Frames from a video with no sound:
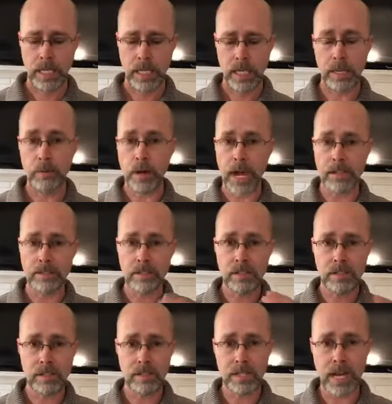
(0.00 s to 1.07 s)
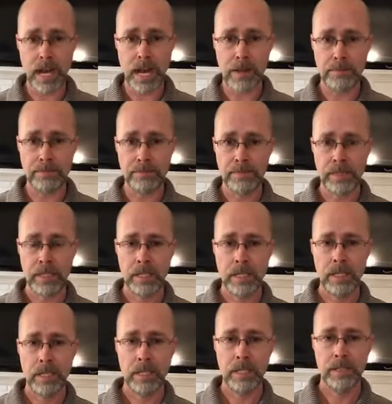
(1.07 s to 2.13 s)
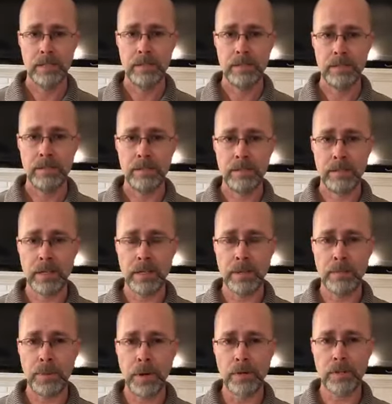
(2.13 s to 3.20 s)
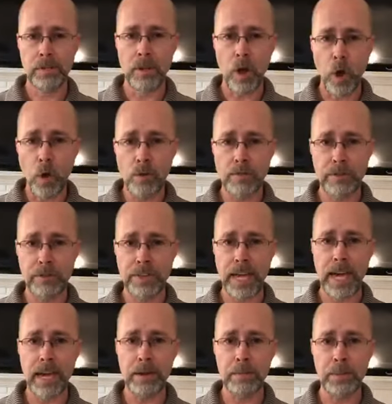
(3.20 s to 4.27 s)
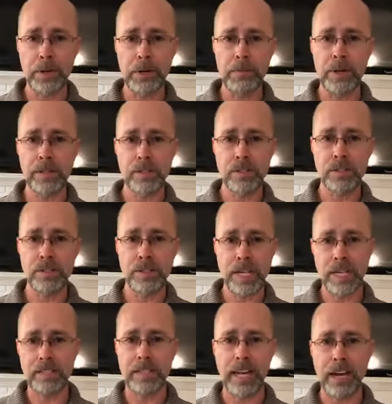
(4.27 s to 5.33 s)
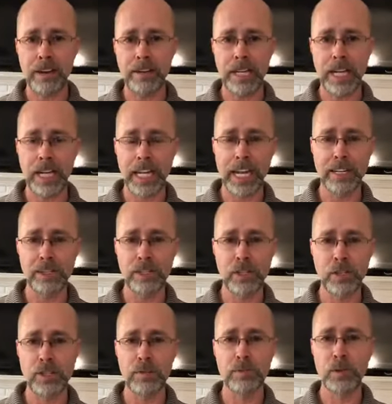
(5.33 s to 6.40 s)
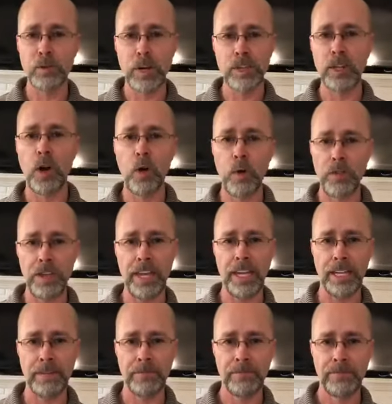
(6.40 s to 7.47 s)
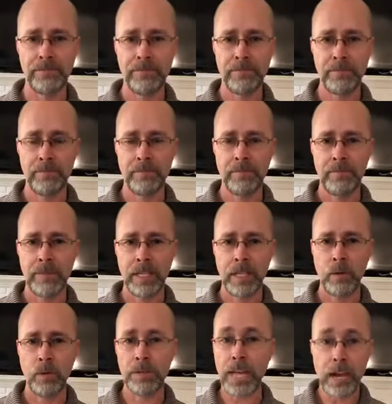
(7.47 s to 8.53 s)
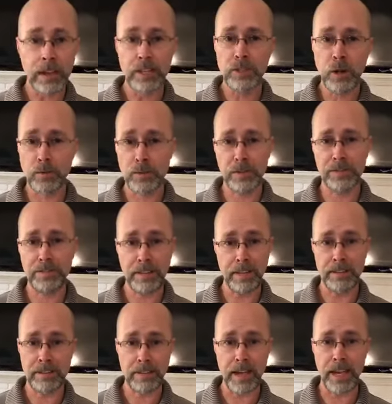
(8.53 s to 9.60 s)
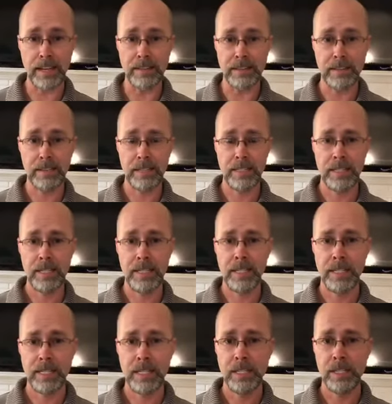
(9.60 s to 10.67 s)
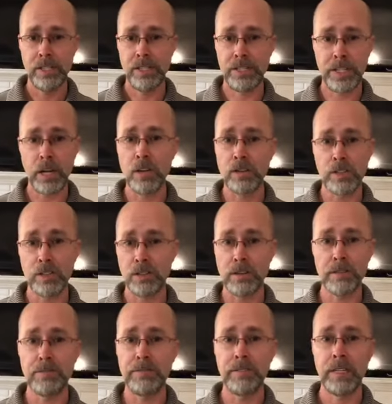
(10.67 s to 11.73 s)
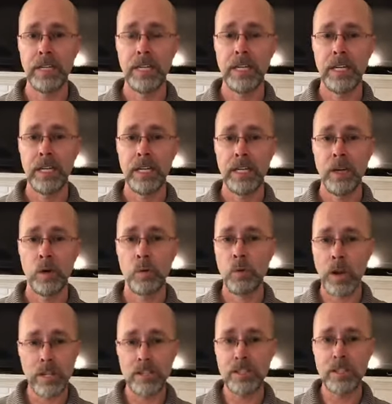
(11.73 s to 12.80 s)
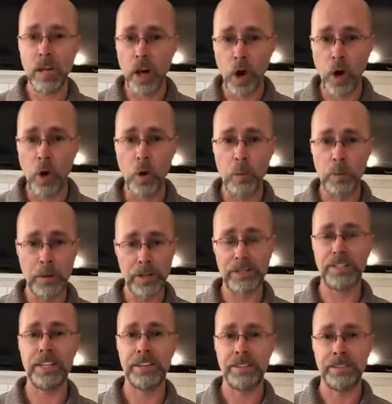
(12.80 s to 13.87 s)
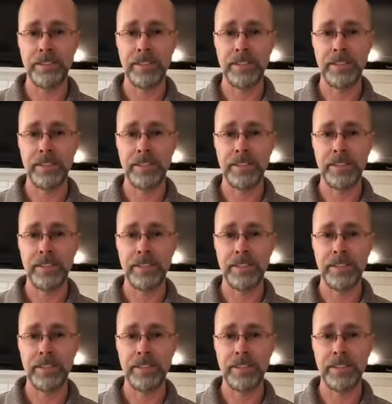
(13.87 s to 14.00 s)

He rises to the top. The person over that pretty much checks out and allows Joseph to run the whole thing without his oversight. Joseph runs the whole prison.